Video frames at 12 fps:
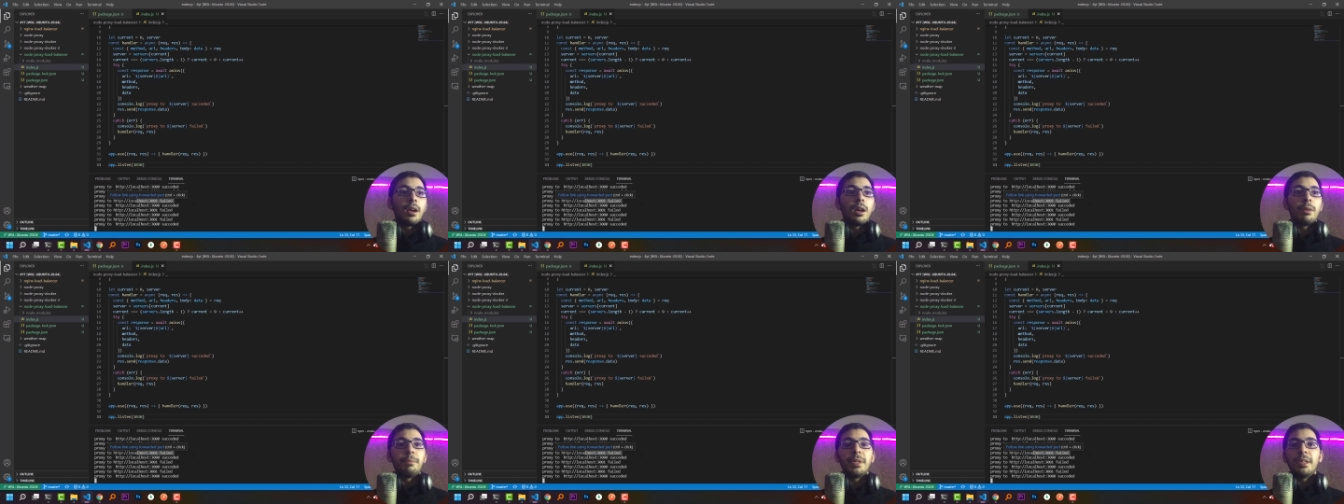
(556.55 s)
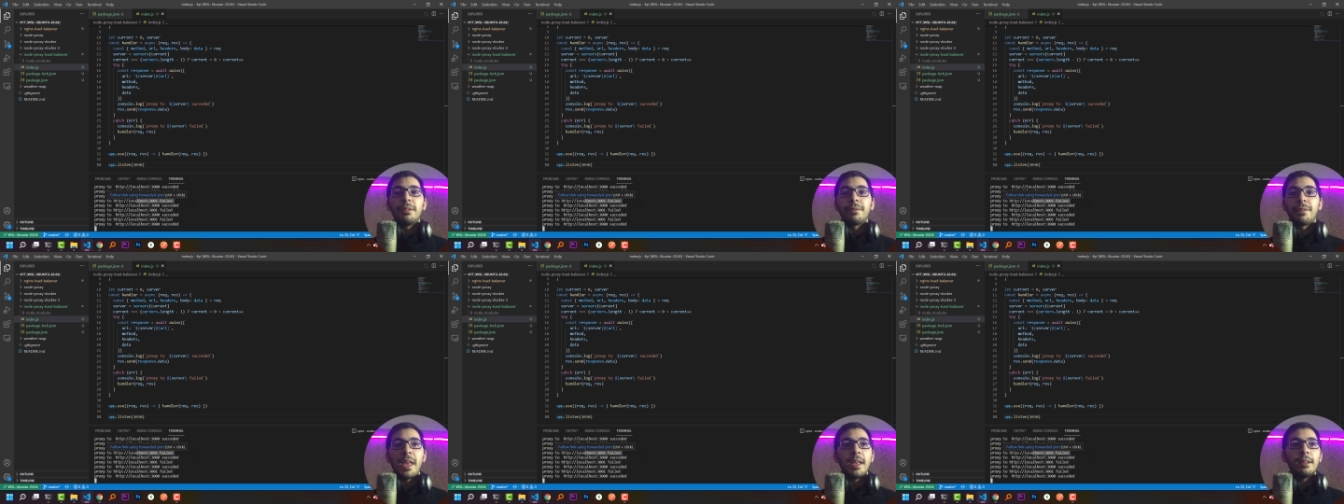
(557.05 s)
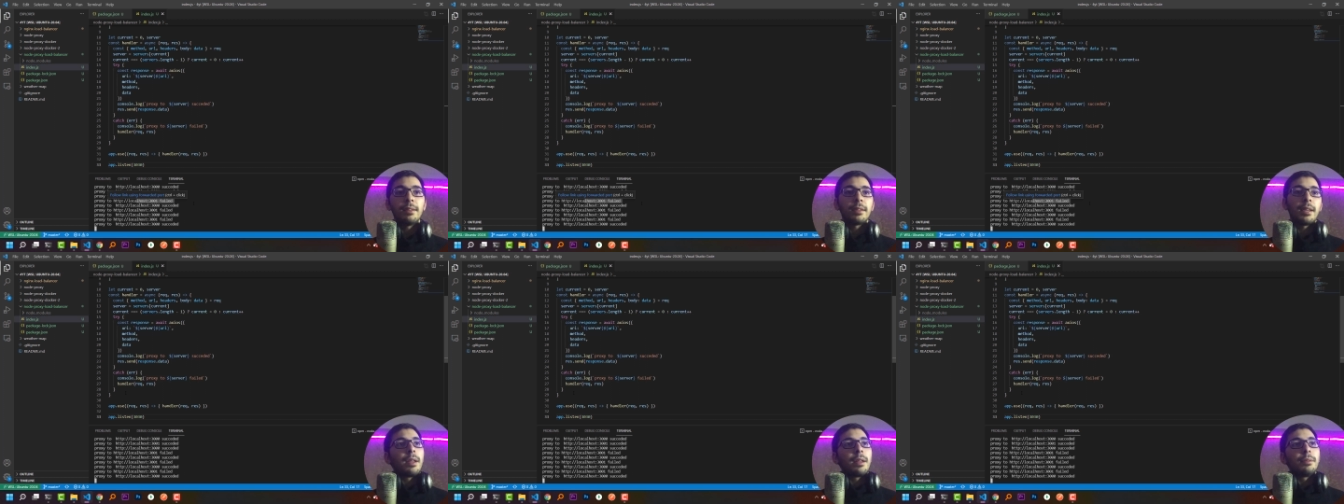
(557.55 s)
are being
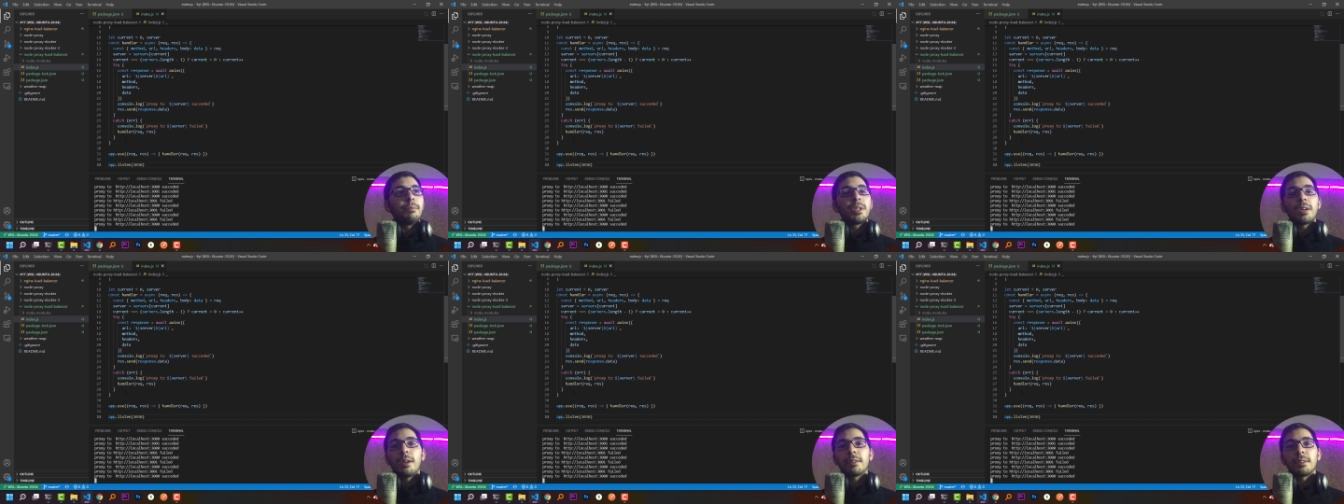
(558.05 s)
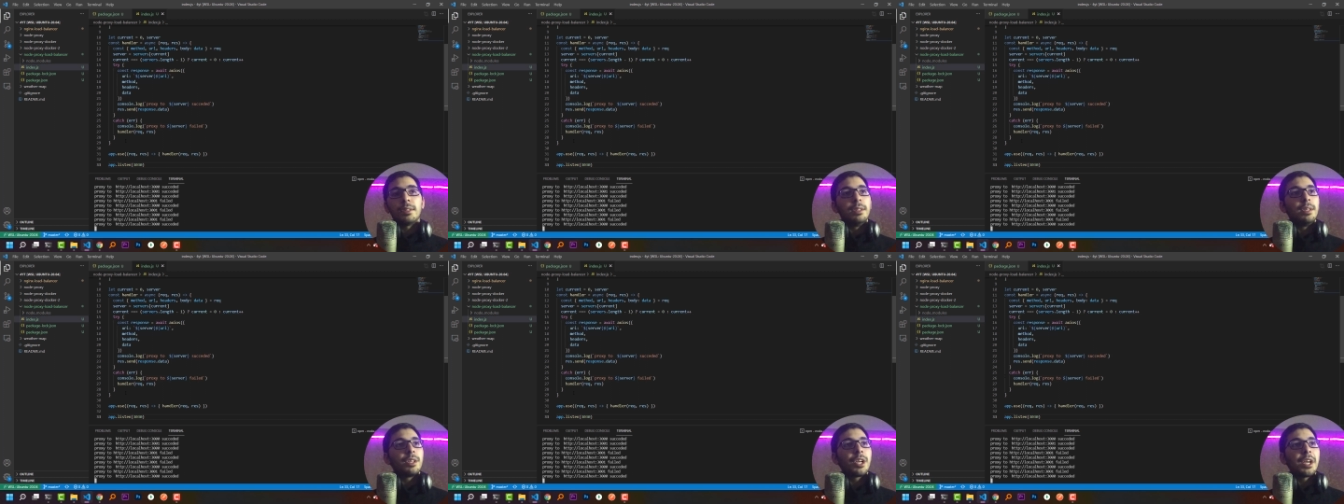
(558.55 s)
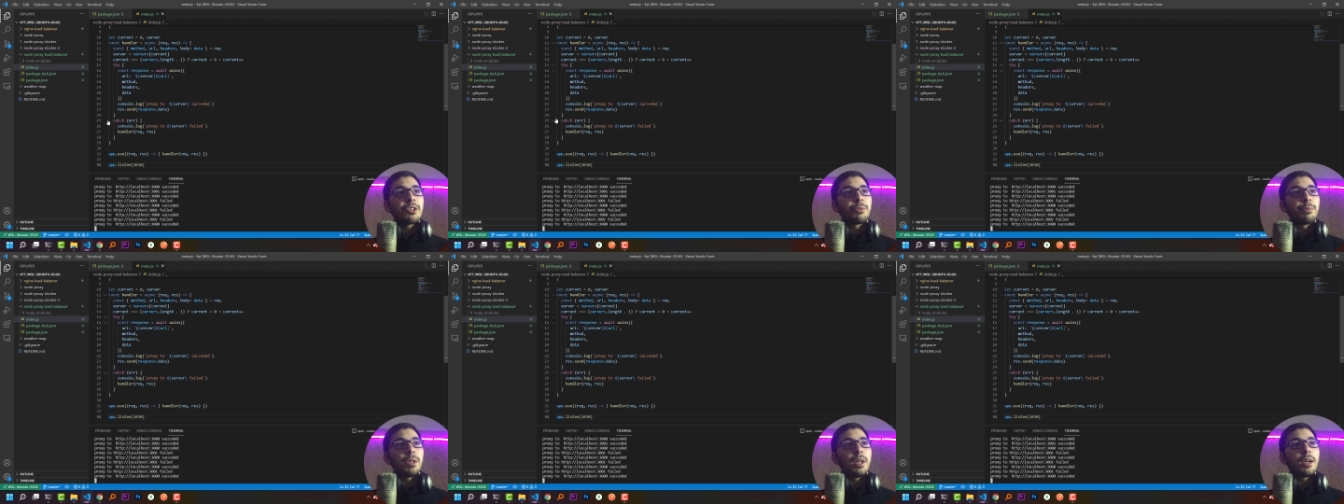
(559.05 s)
failed and because in the
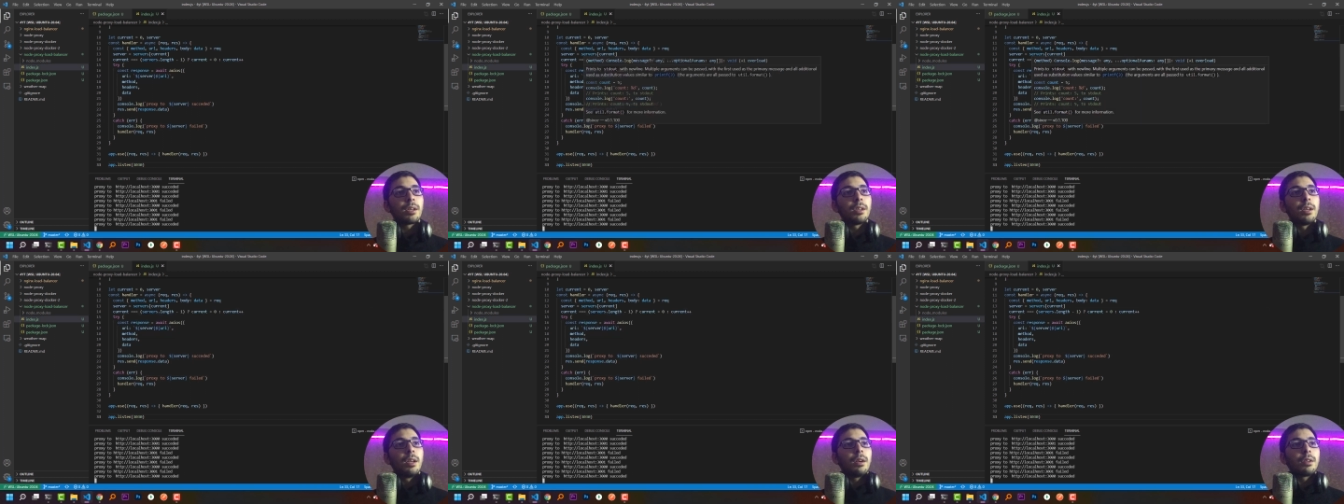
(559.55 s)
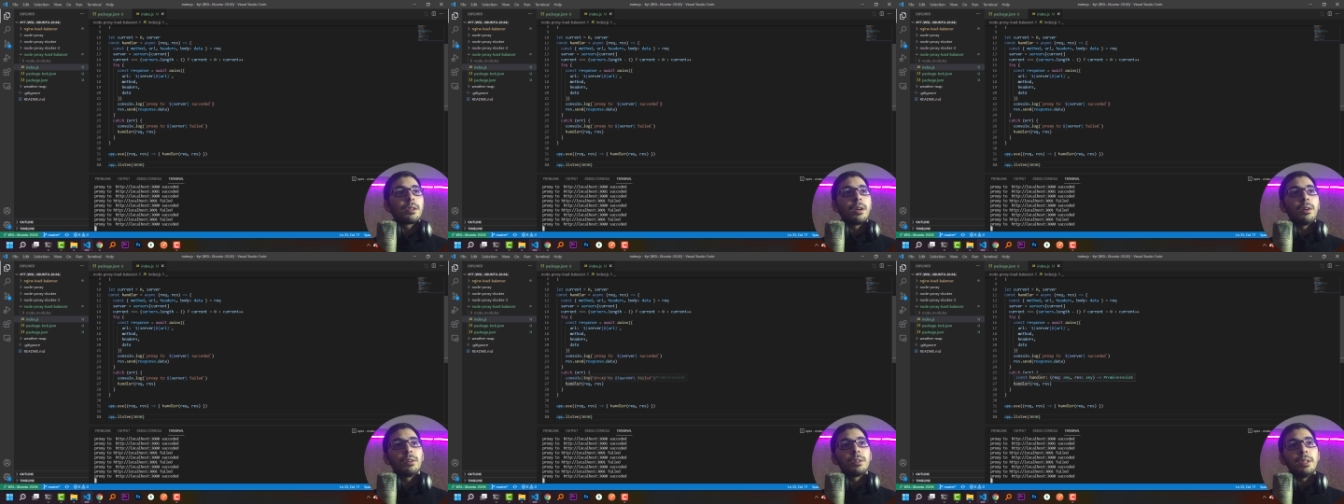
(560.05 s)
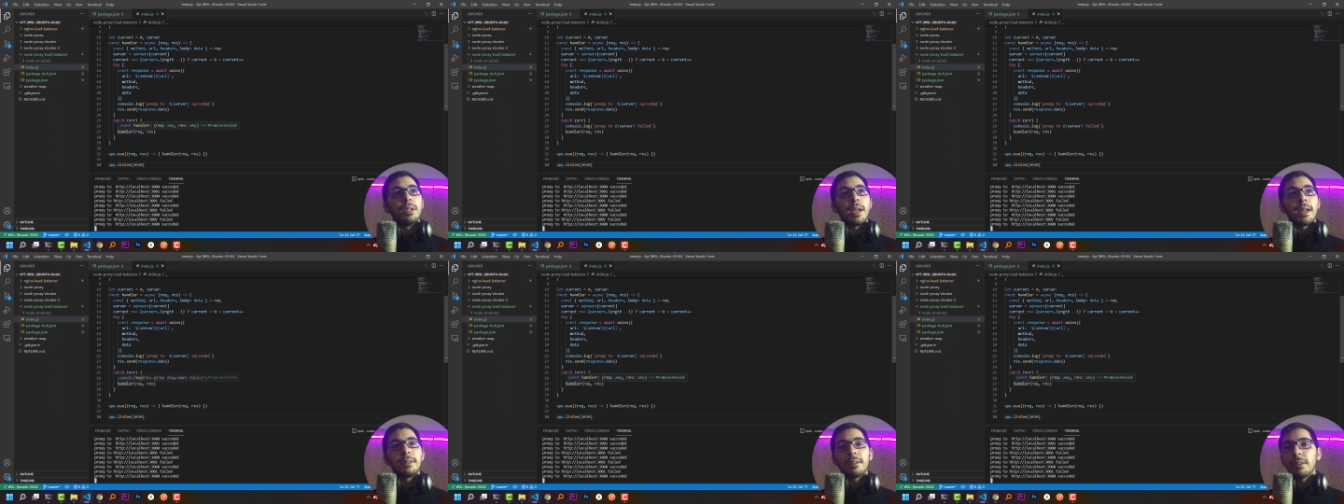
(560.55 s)
catch block I call the
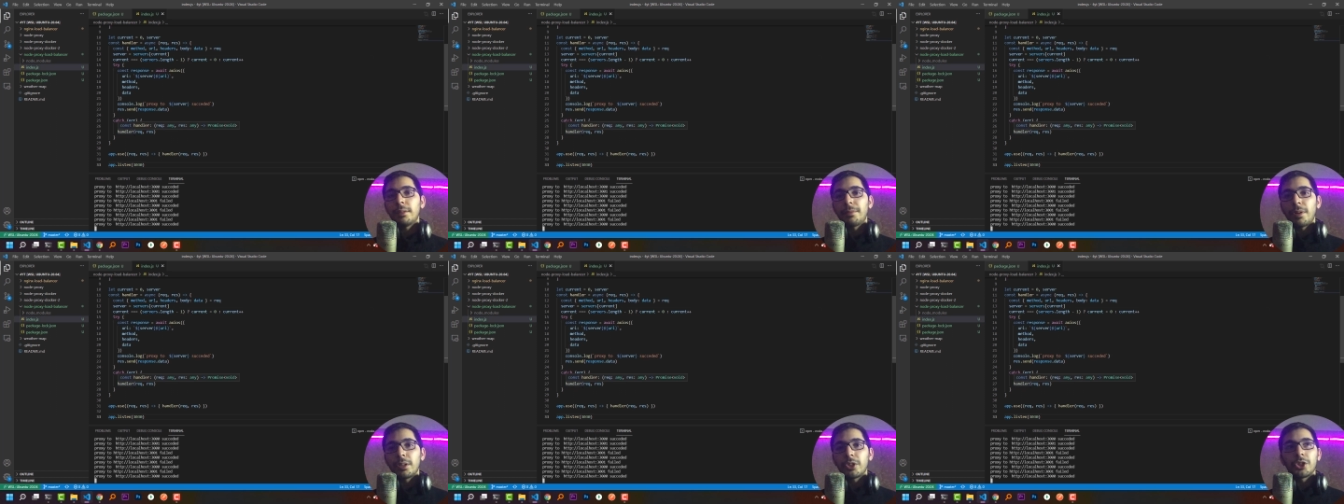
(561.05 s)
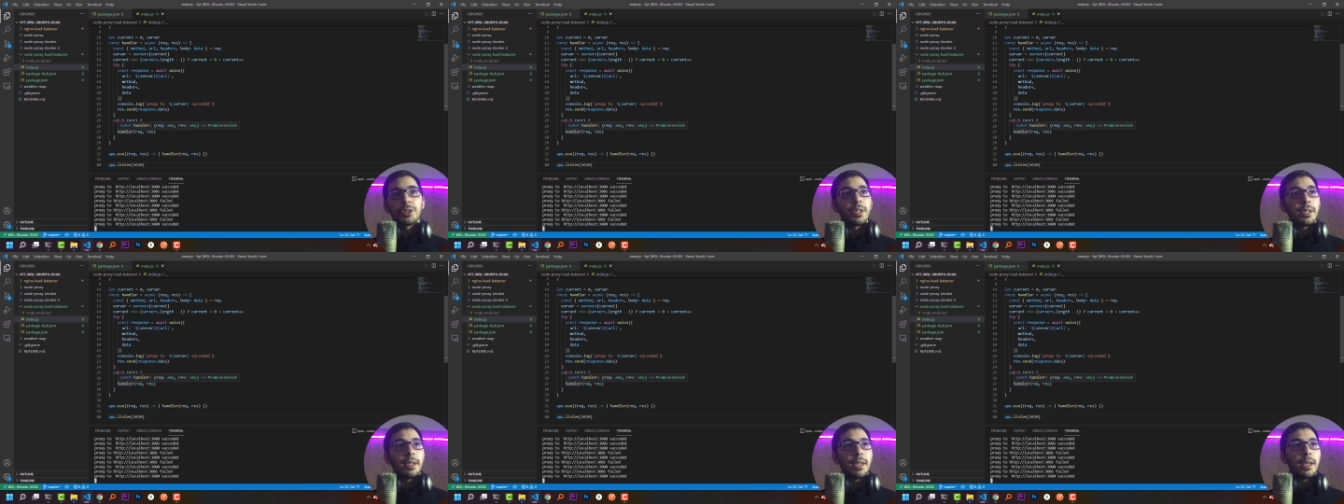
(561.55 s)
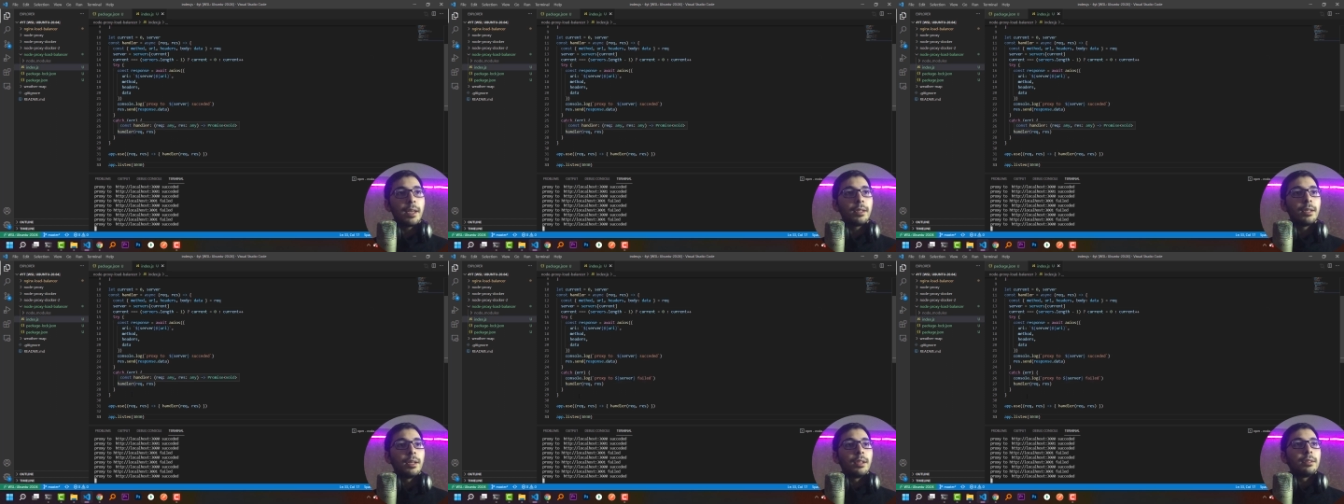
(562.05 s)
handler function again,